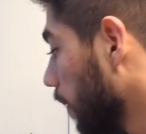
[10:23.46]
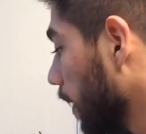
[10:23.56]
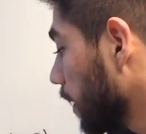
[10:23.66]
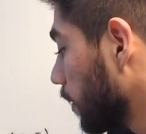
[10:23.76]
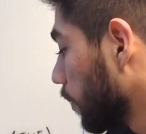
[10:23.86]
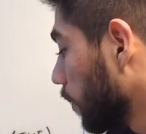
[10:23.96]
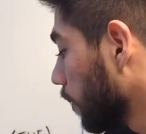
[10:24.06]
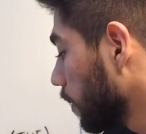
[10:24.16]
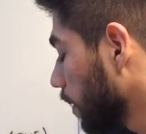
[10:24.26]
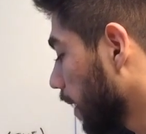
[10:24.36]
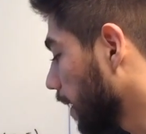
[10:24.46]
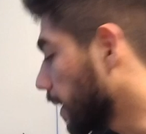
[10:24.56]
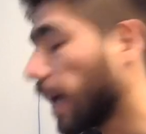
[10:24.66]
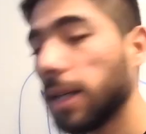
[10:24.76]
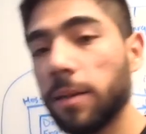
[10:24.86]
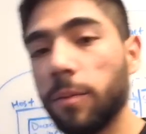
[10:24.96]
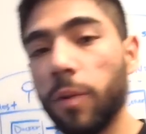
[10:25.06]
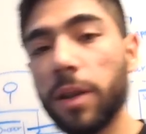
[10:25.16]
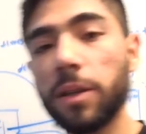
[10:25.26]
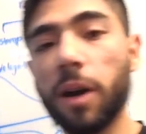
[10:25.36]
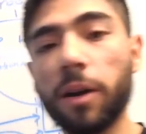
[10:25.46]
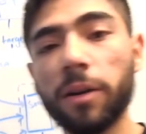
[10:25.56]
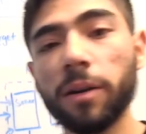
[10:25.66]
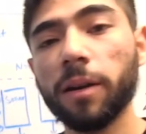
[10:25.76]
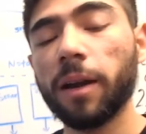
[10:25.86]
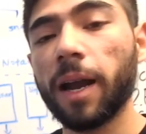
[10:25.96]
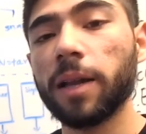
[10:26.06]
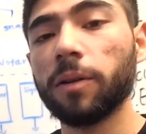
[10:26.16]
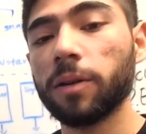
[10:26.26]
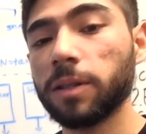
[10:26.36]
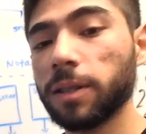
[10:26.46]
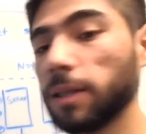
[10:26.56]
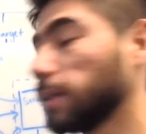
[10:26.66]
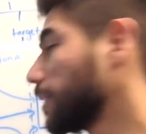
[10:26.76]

these tools in tandem with Docker in order to